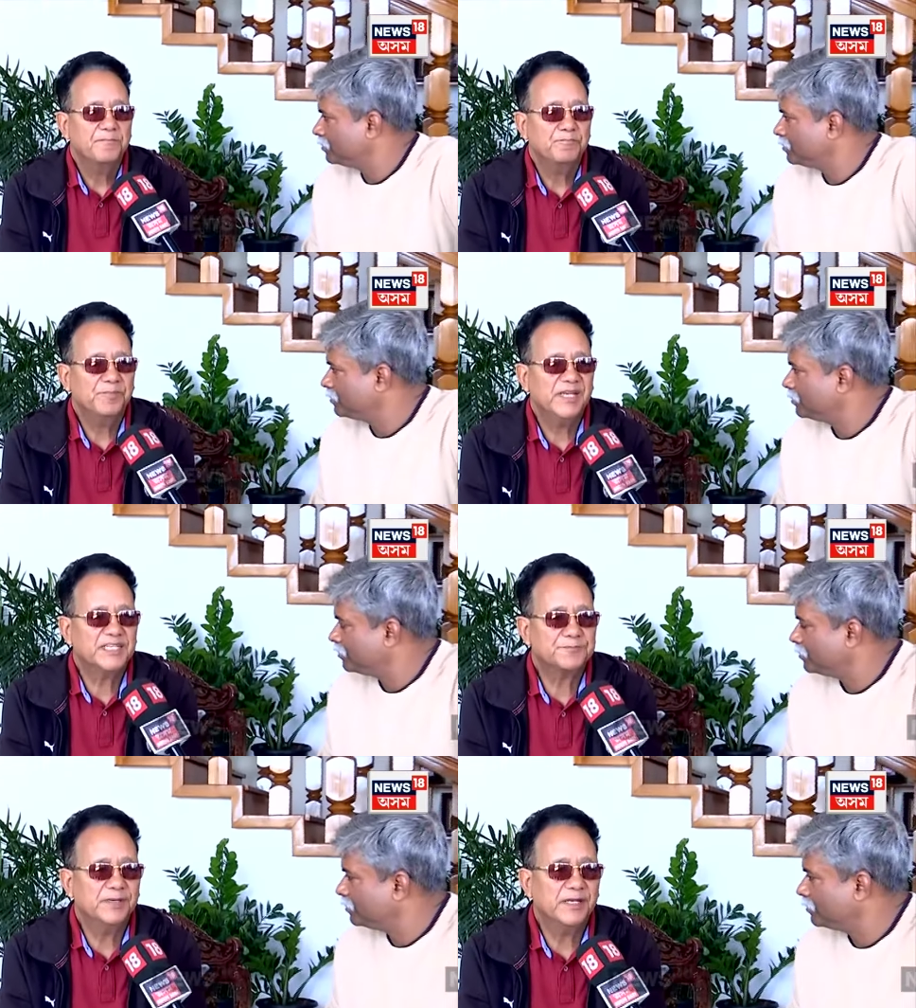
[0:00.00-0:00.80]

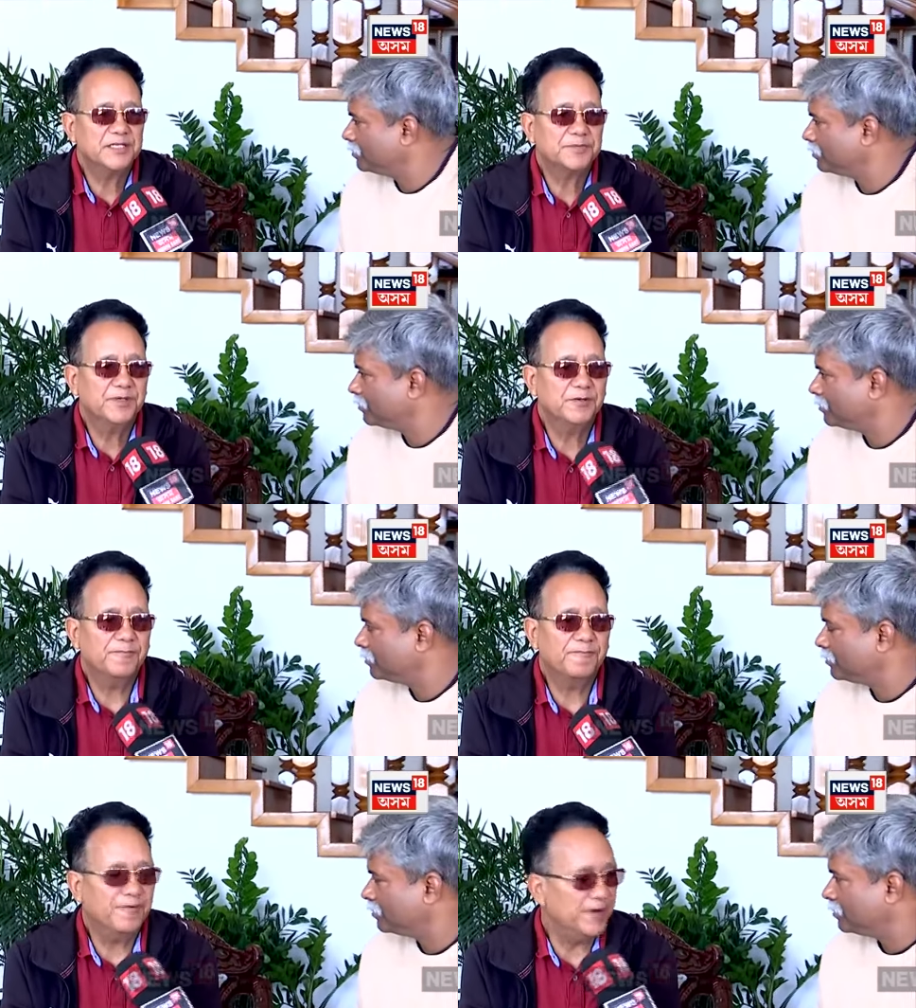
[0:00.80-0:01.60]
Speaker 1: mismanagement
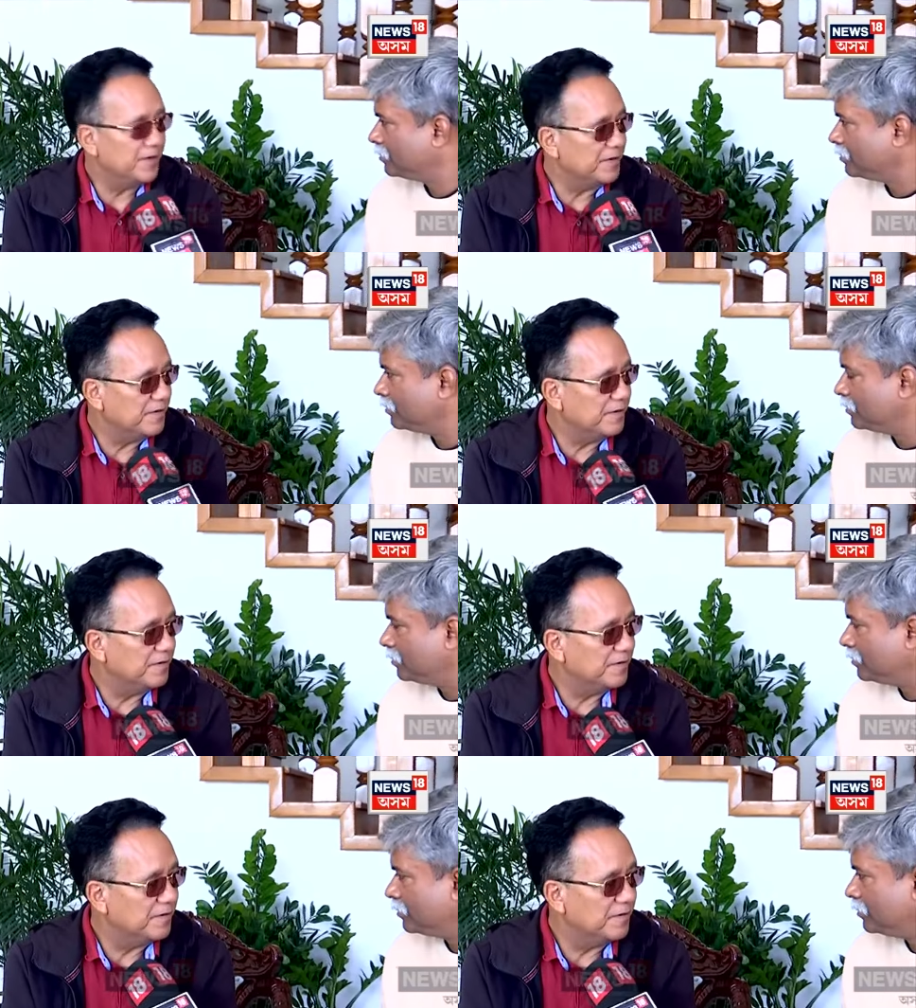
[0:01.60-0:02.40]
of fund,
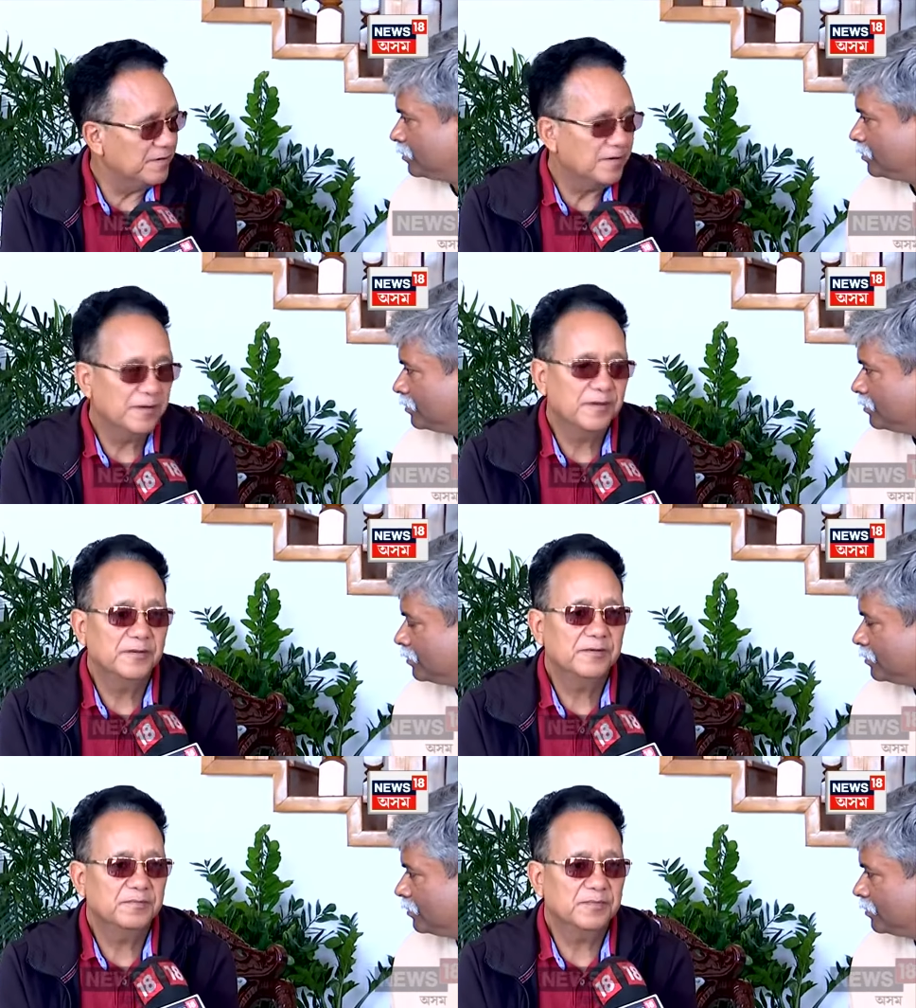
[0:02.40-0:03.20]

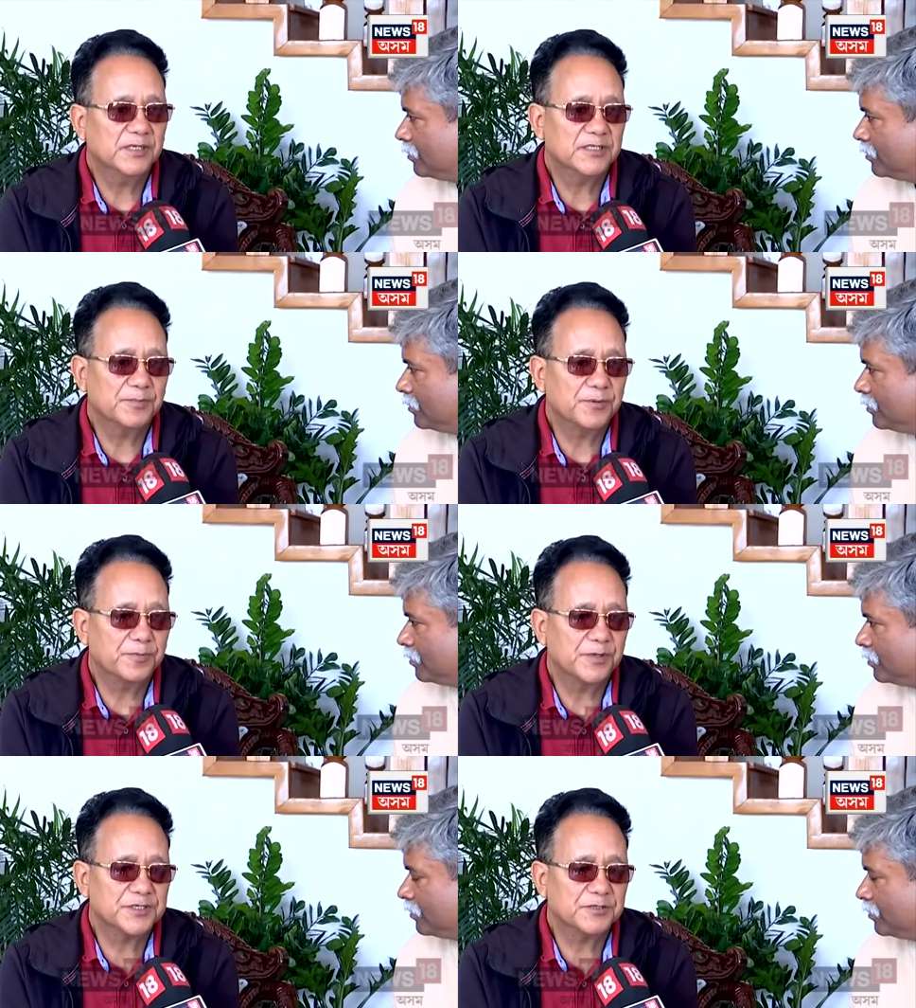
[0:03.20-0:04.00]

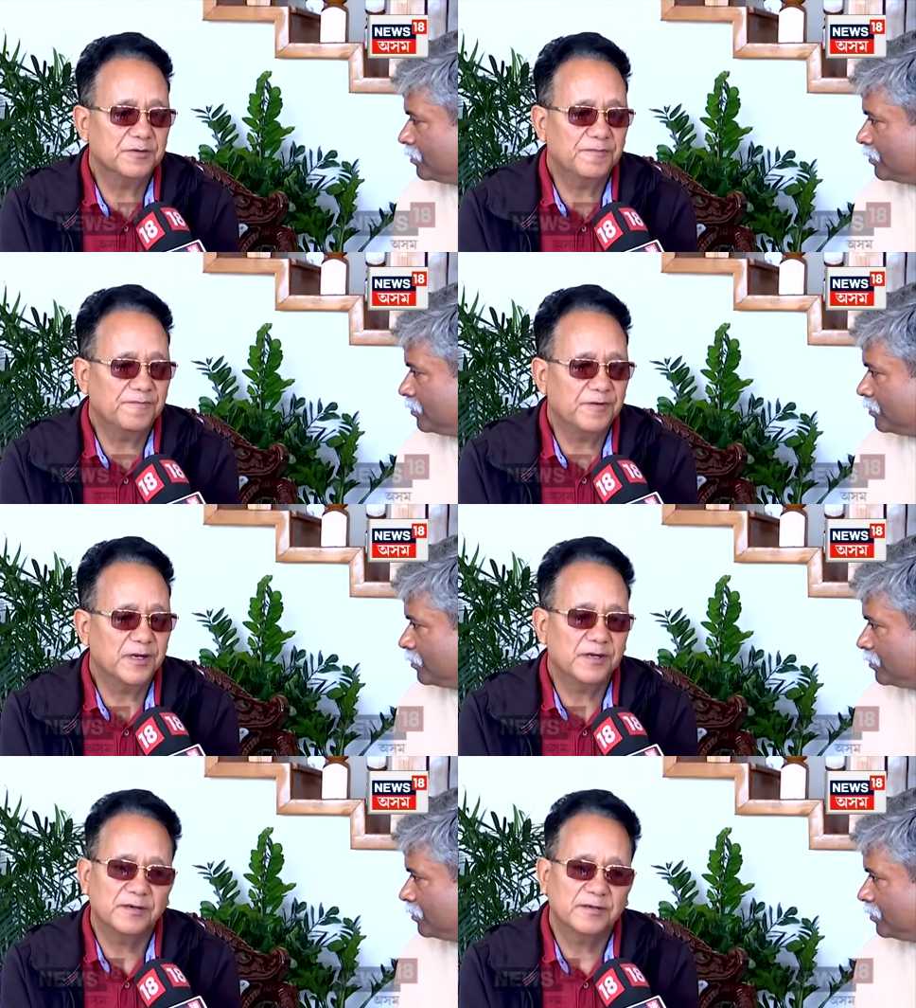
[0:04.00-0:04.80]
misappropriation of
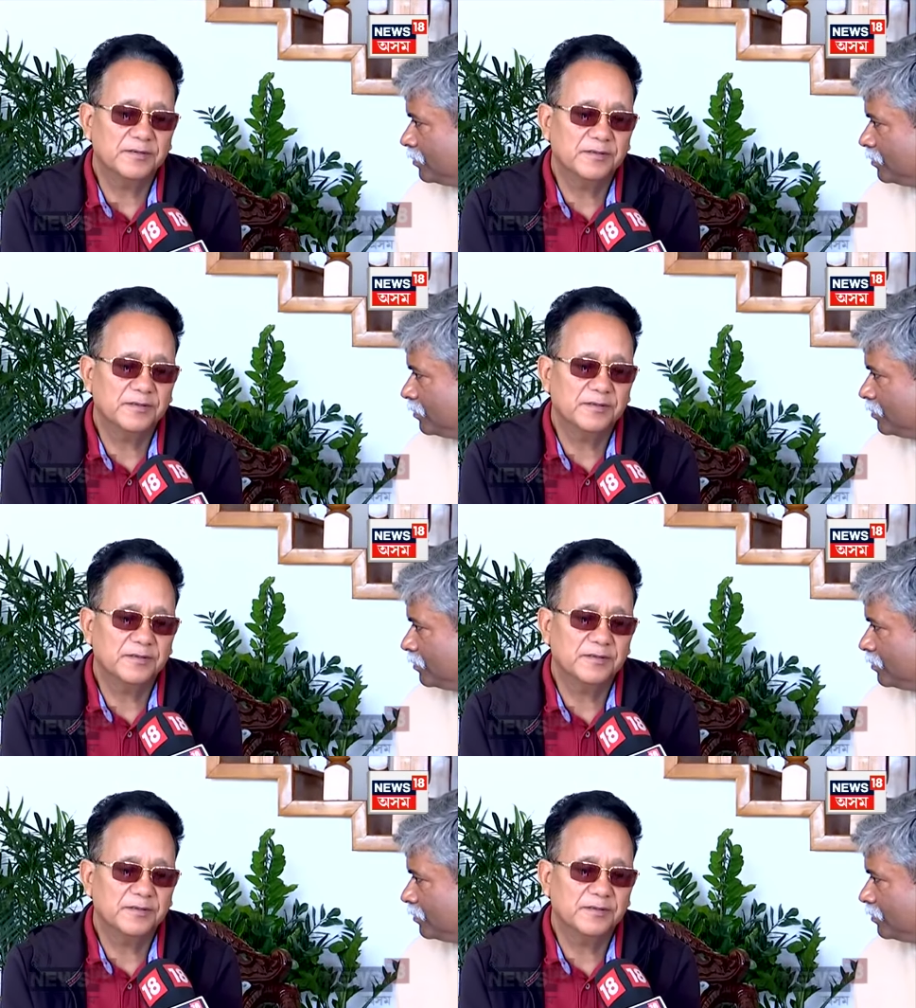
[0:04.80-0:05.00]
fund,